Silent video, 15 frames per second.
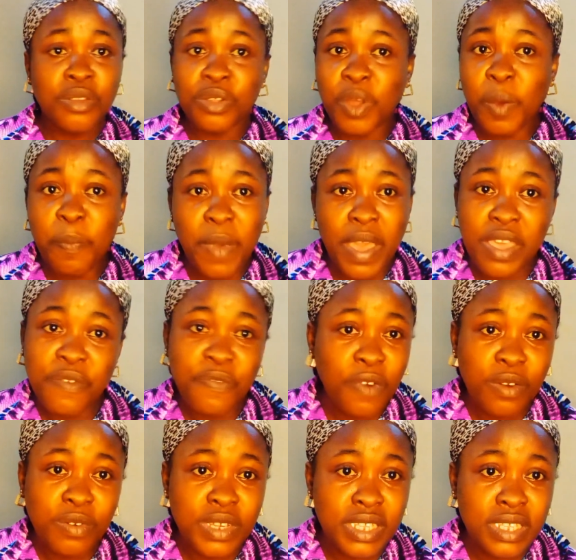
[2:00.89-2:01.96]
You're not paying
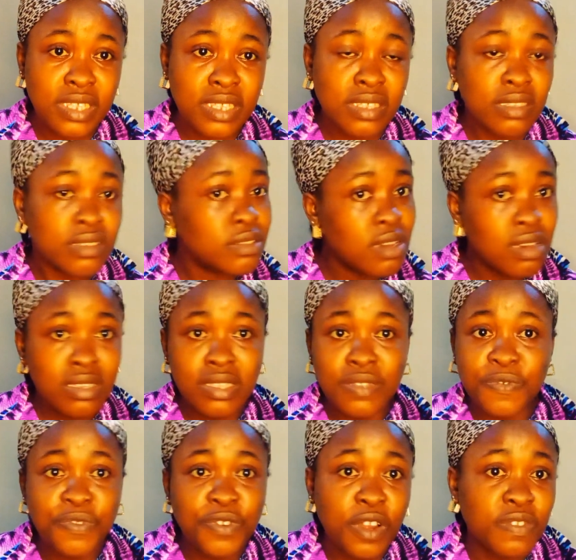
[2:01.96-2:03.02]
for it,
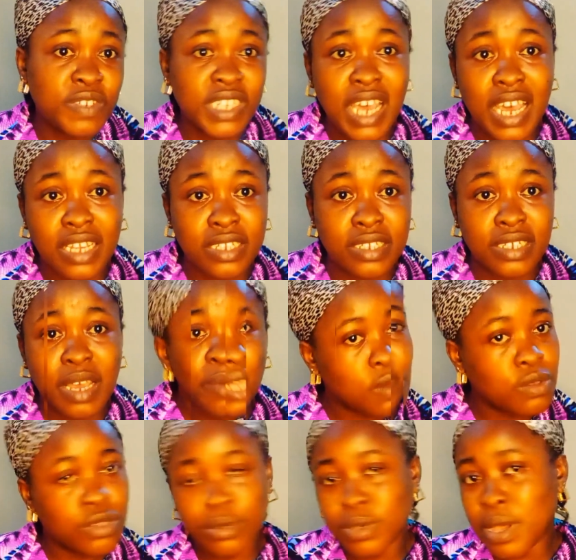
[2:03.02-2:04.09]
just free of charge.
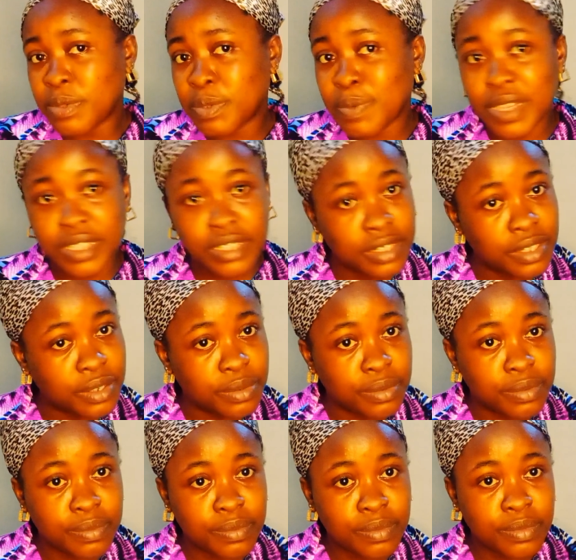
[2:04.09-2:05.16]
Now, subscribe to my
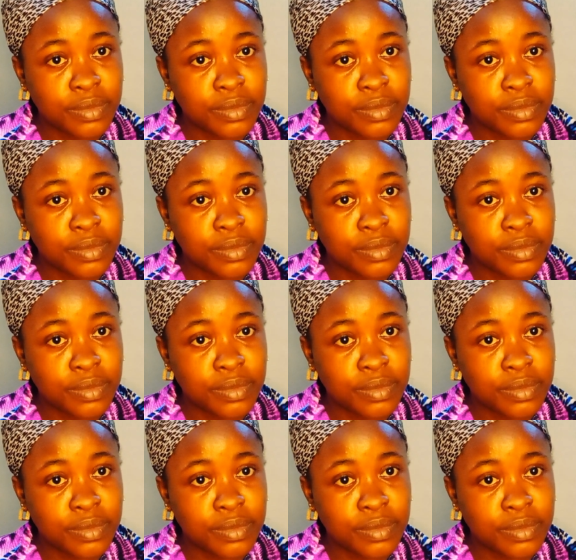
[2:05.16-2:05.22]
channel.